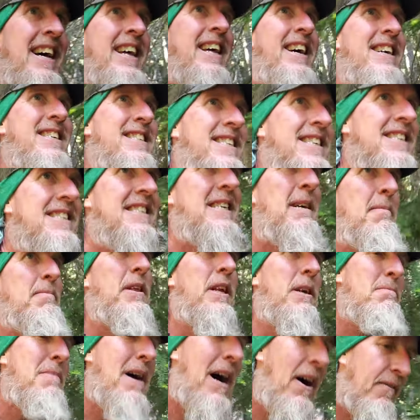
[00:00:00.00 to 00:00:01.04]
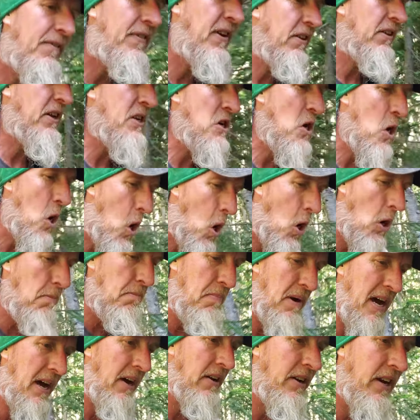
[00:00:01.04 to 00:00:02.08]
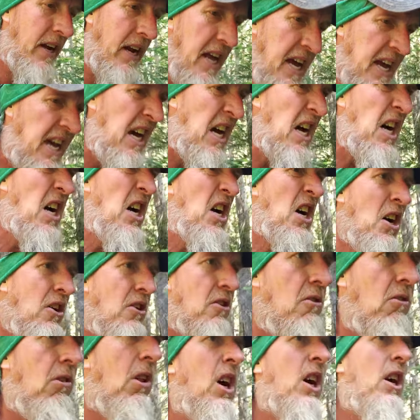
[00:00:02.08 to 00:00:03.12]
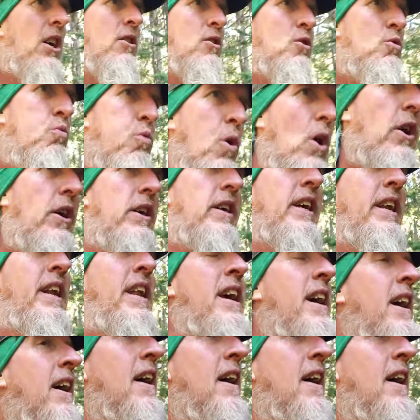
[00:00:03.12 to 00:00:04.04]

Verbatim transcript: there's just something about feeling your heart pounding, your lungs working.